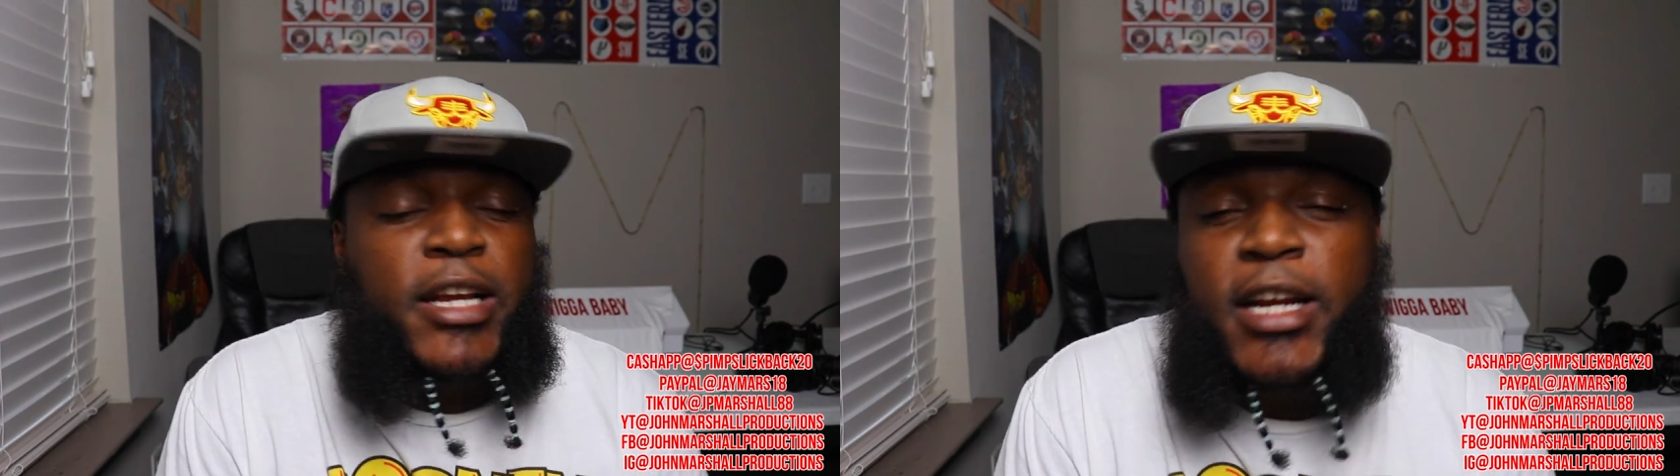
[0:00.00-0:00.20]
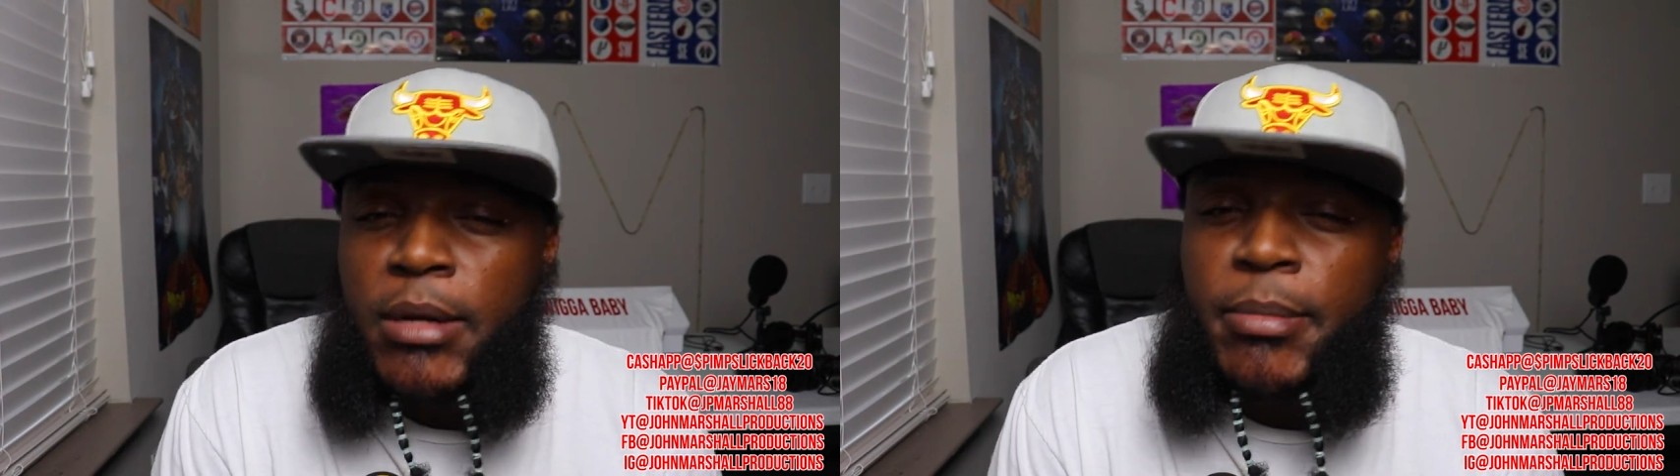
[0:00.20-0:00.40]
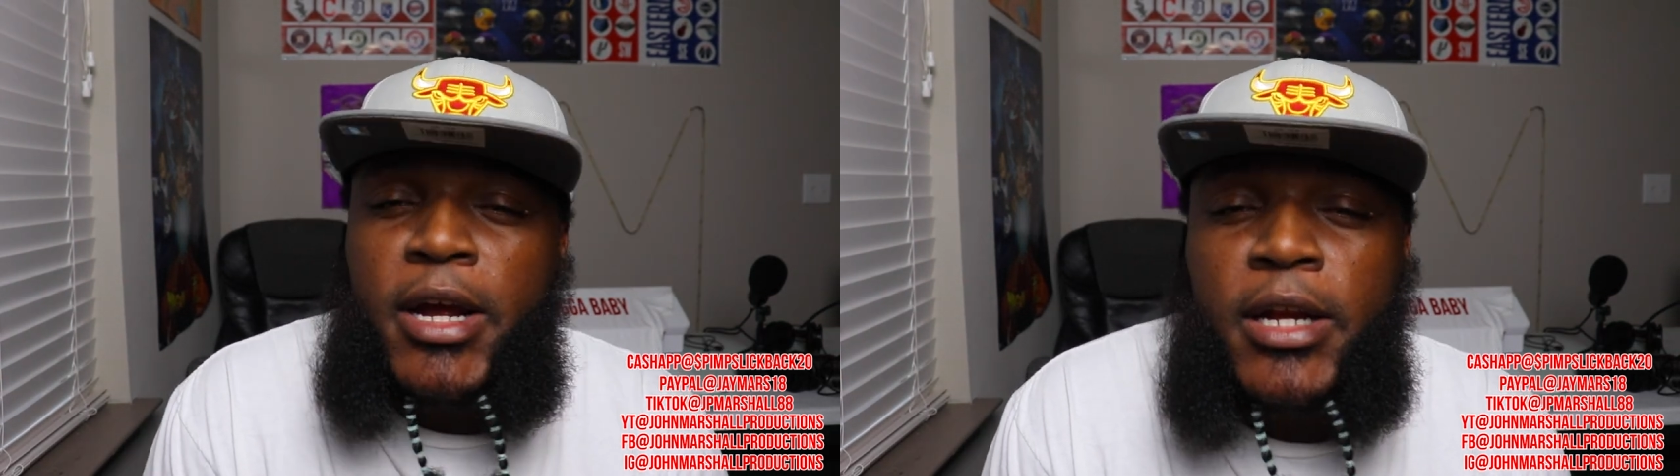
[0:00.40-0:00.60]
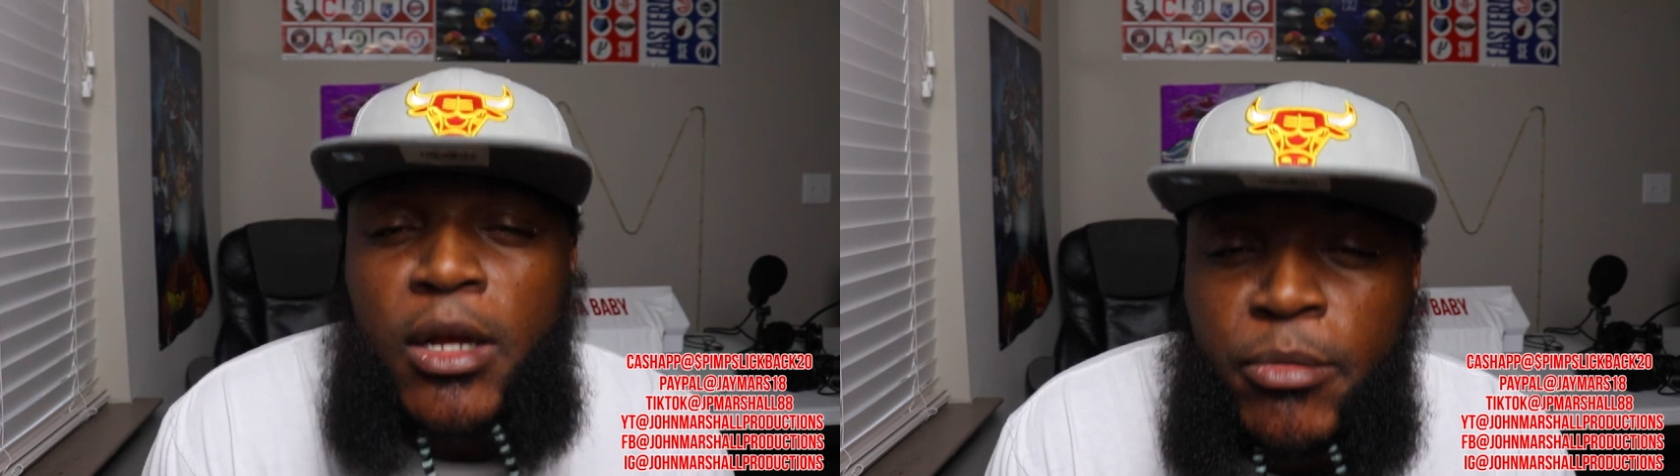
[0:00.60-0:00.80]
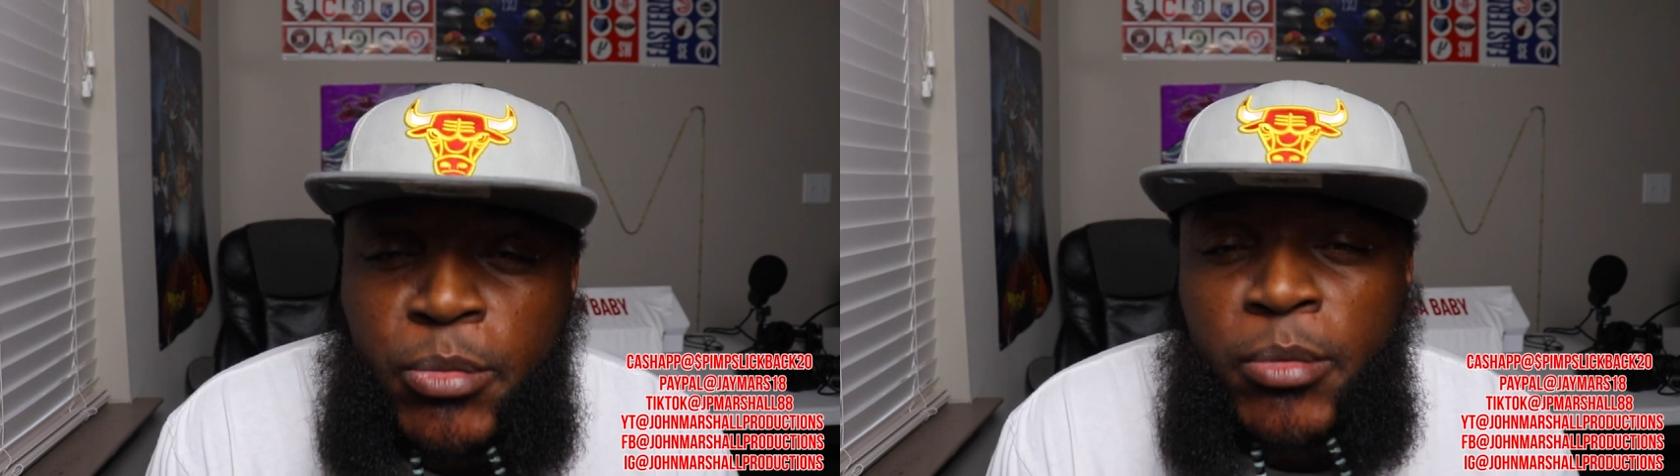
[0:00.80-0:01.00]
I need everybody to
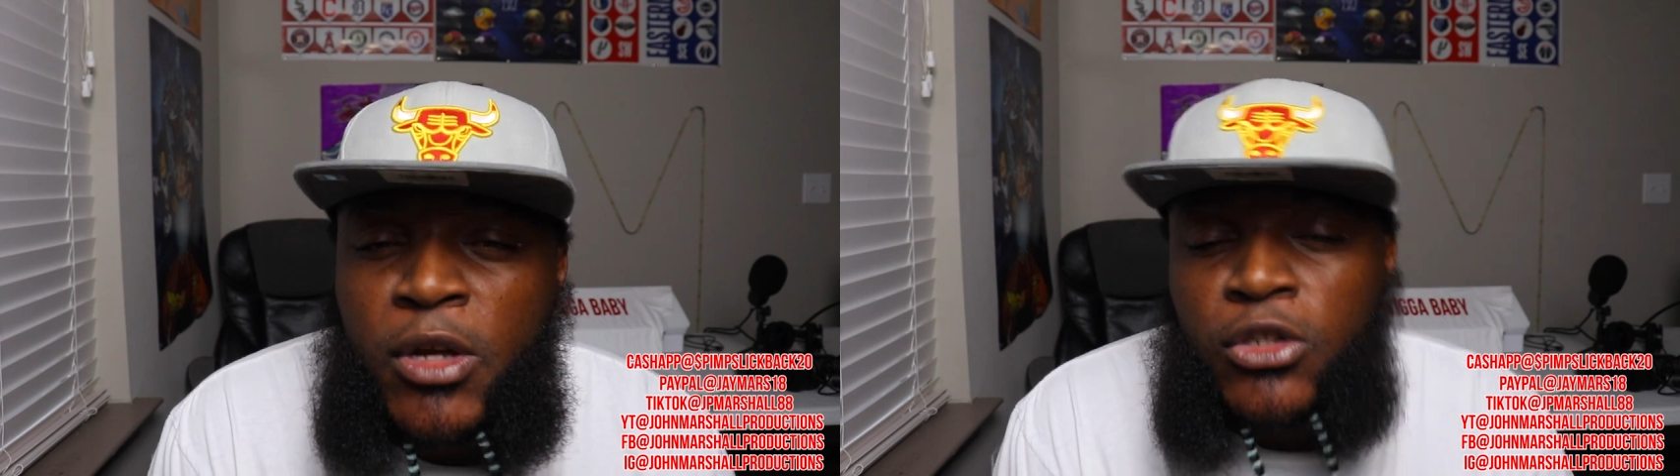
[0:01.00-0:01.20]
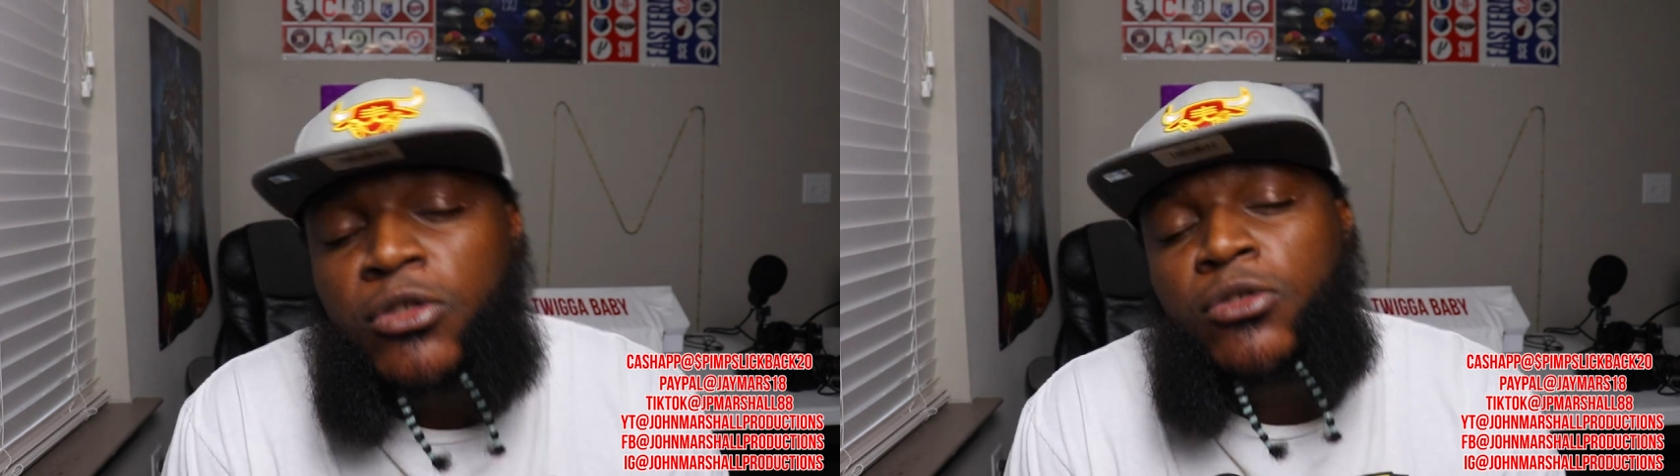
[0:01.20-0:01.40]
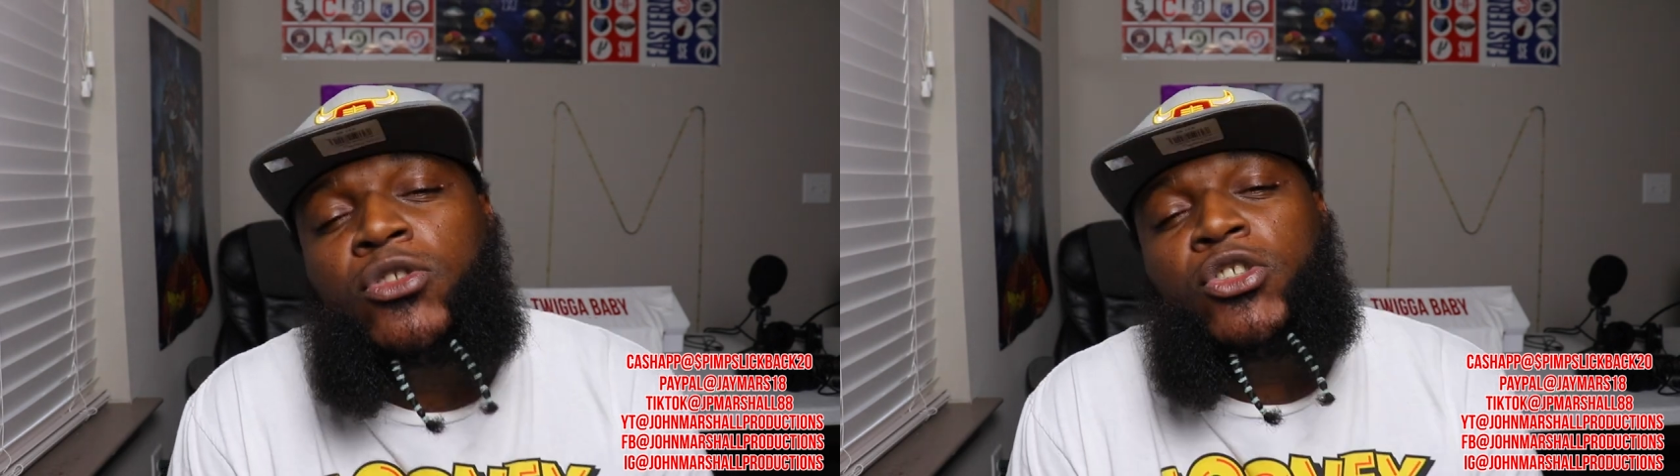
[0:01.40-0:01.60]
help me promote too.